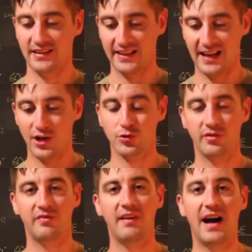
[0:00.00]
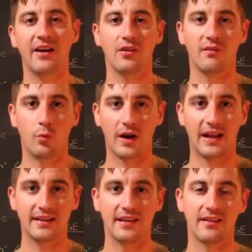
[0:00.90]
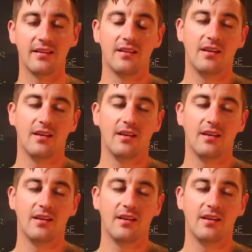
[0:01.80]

like an actual file of what I did.